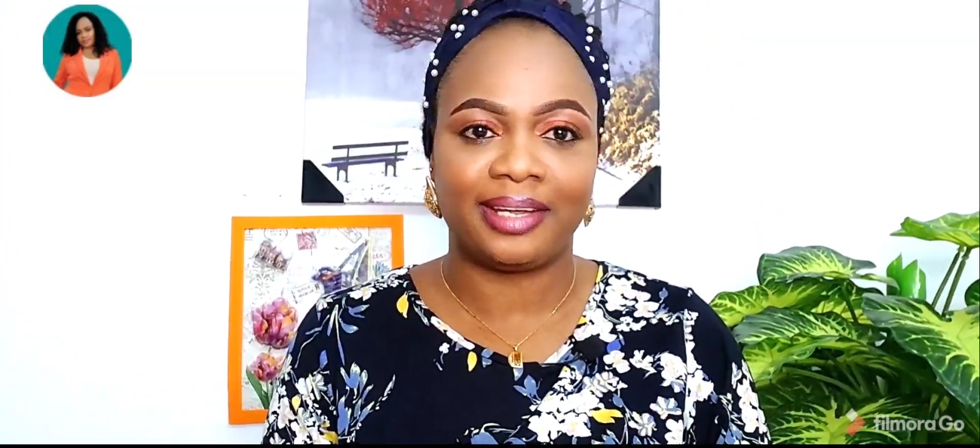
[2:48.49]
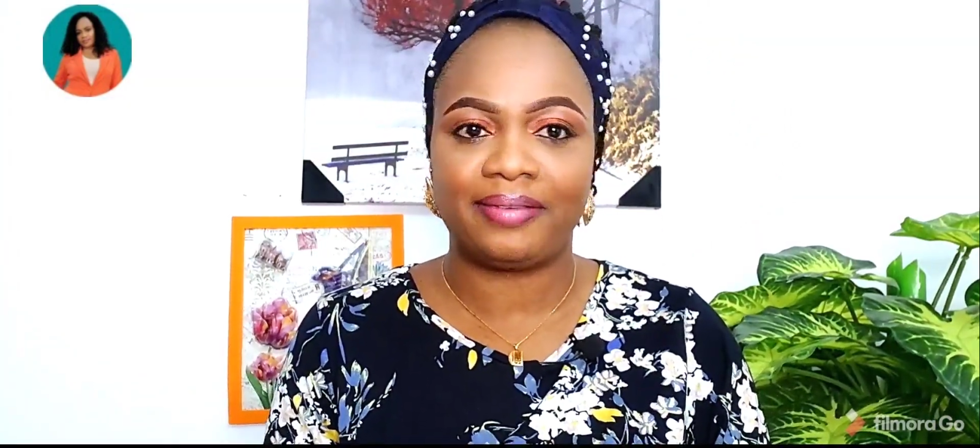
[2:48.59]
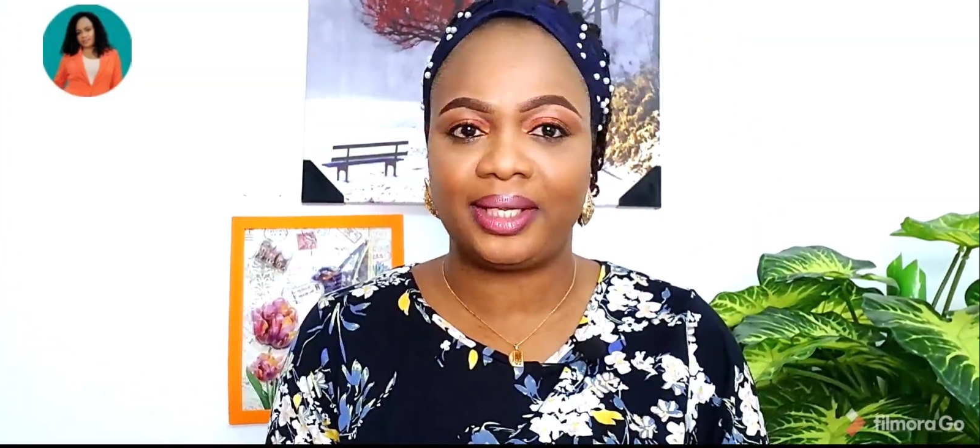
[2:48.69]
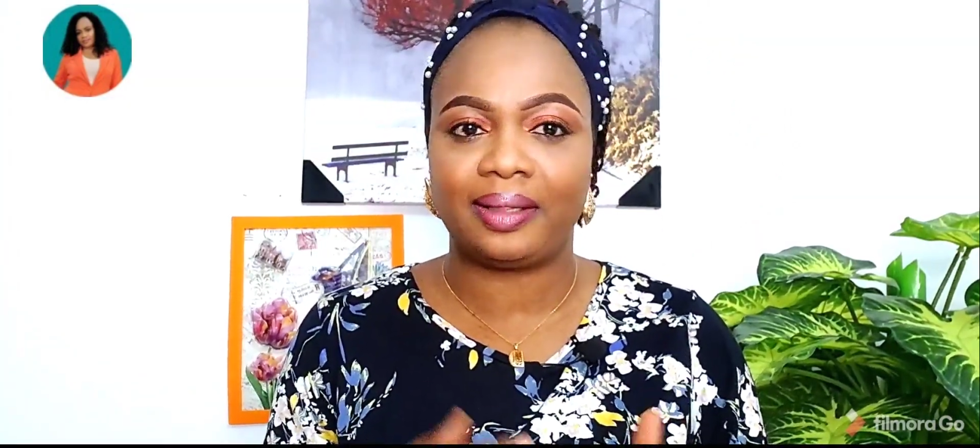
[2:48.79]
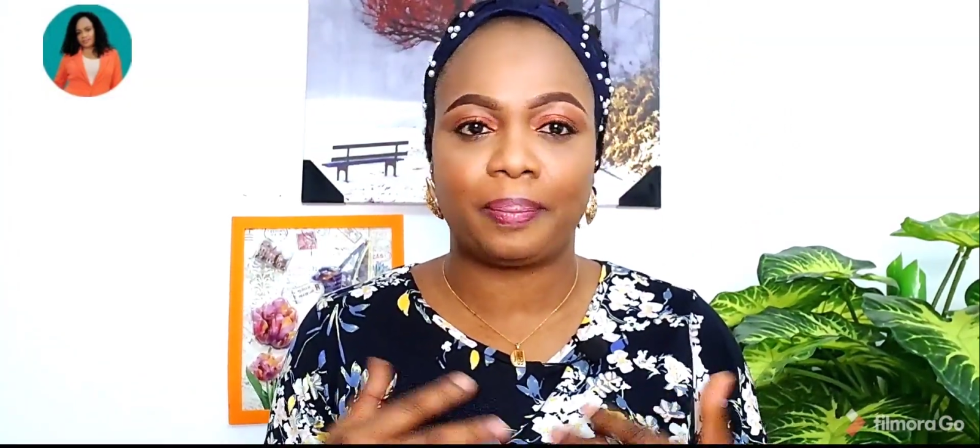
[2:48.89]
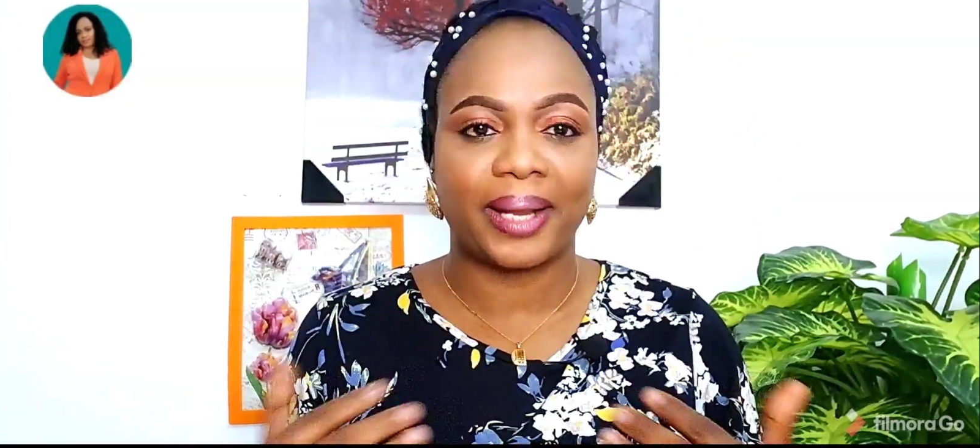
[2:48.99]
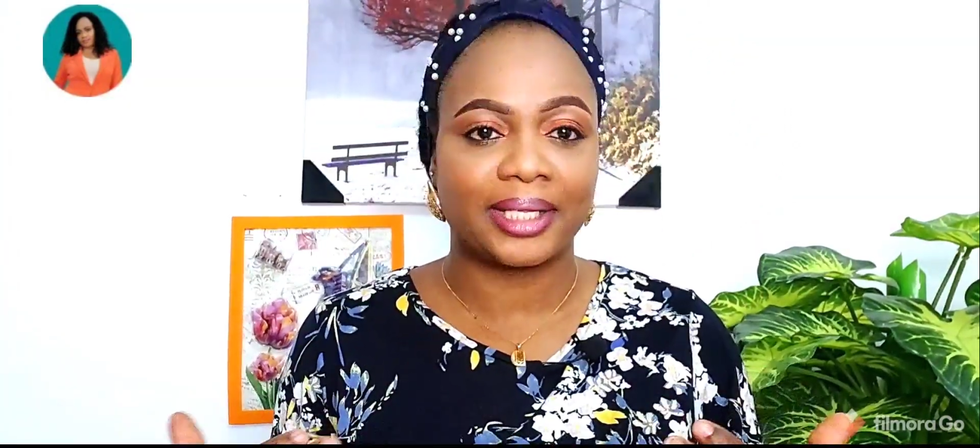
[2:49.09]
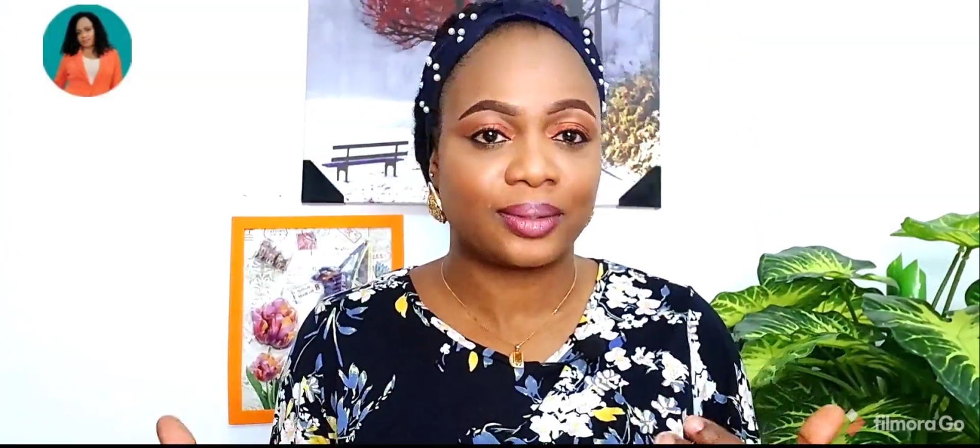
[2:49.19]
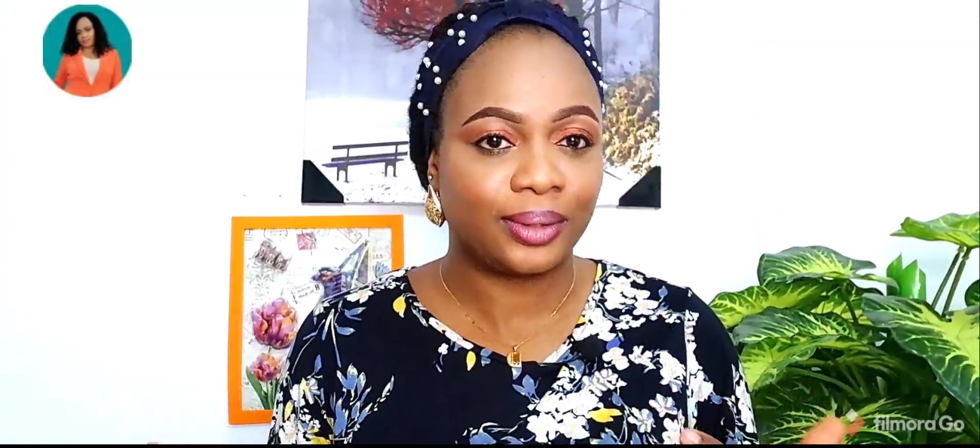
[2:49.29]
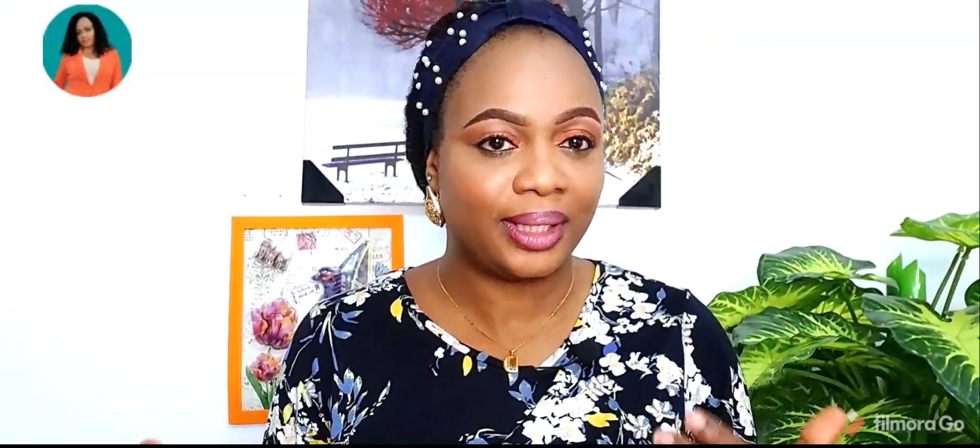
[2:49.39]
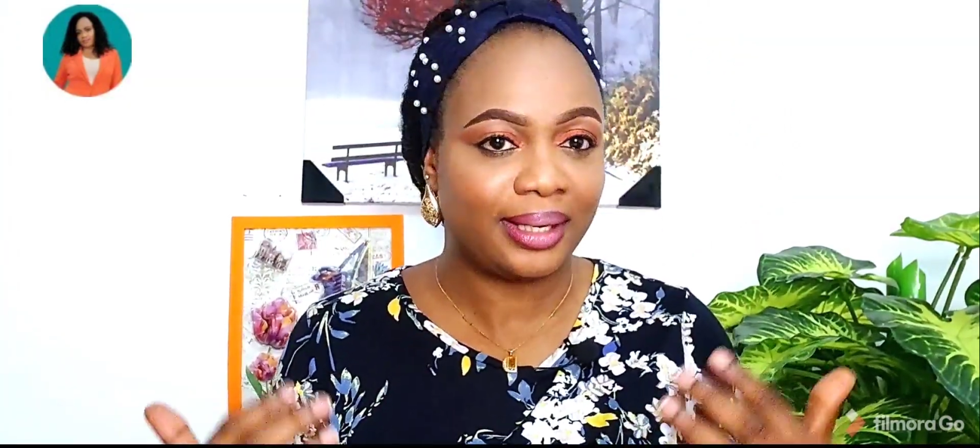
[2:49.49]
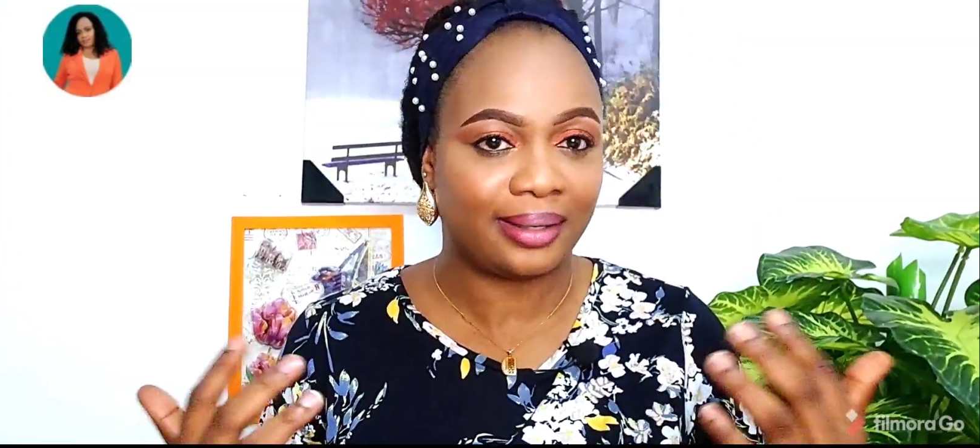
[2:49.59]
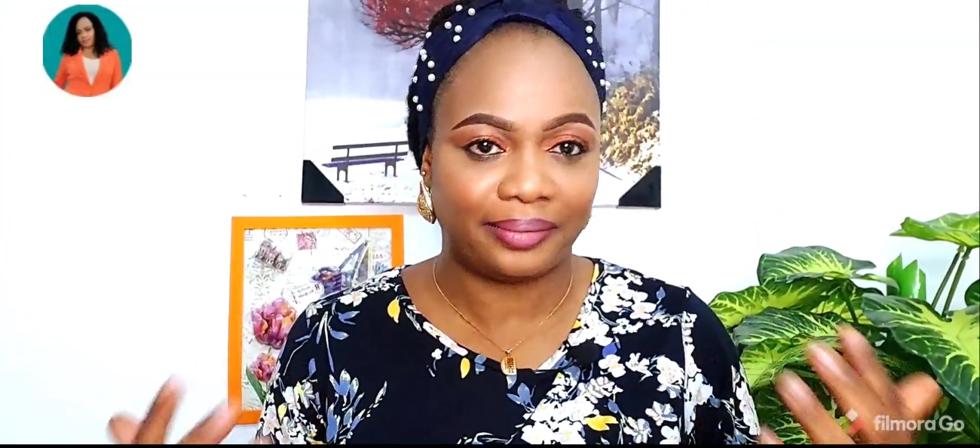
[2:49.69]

Even in the platonic